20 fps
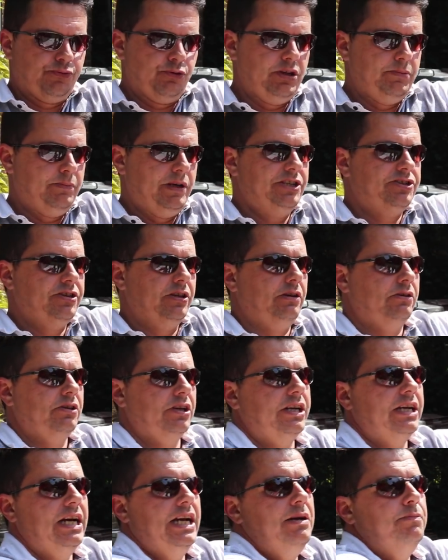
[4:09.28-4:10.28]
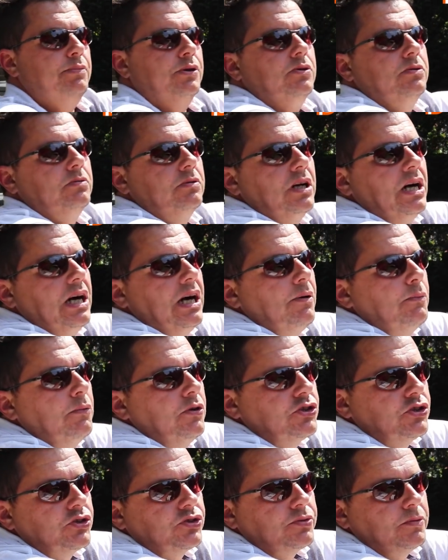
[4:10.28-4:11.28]
3 meter long cable, and
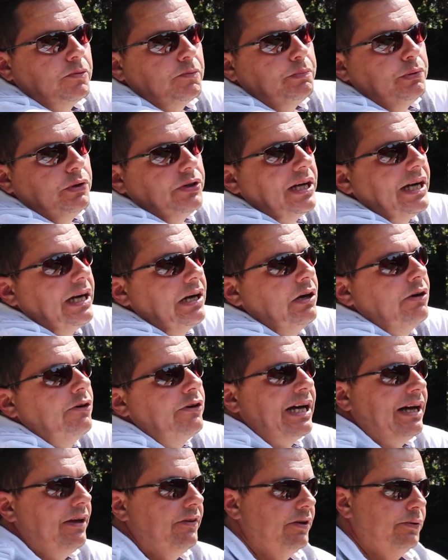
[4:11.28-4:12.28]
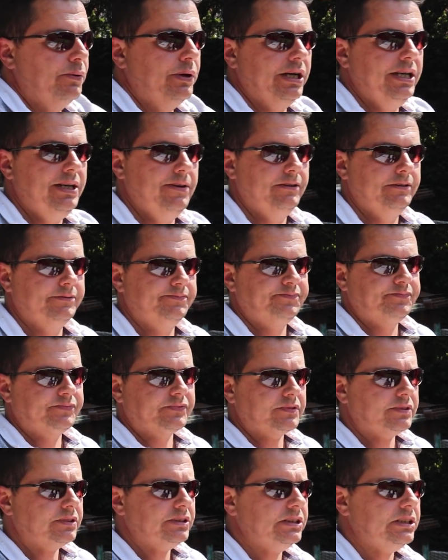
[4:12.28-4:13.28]
we'll just put that out of the way.
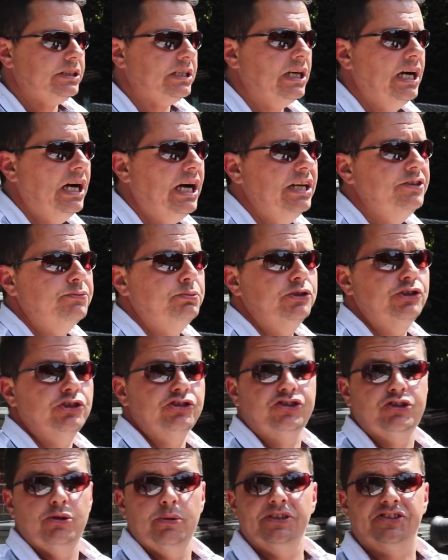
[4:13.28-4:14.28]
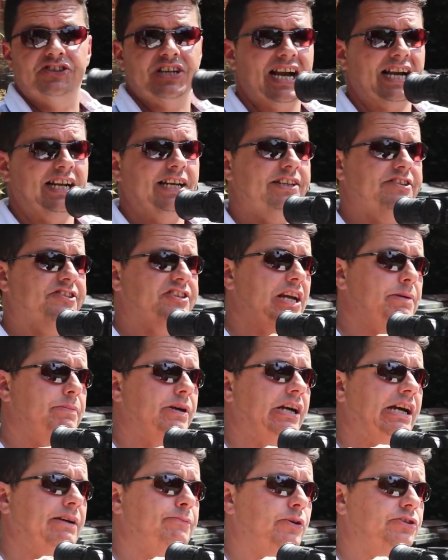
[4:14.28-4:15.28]
And we'll just do exactly the same
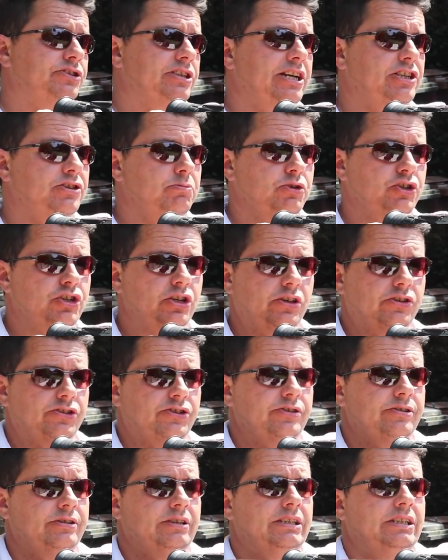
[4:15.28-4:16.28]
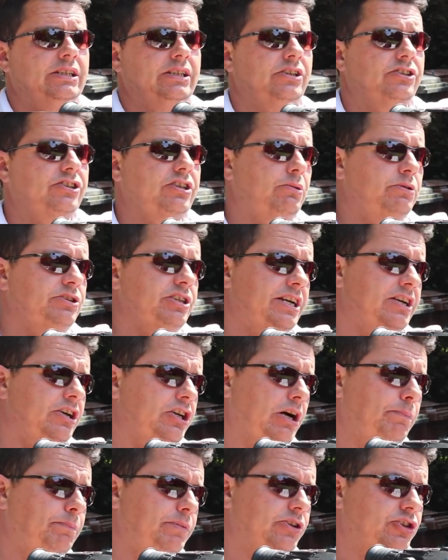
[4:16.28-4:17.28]
again. We'll take some shots. So we'll take a
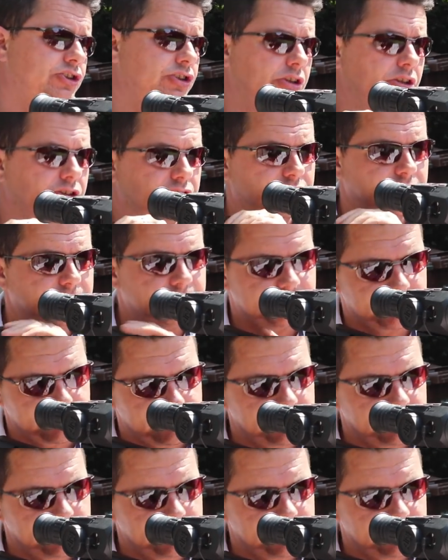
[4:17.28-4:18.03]
couple of shots.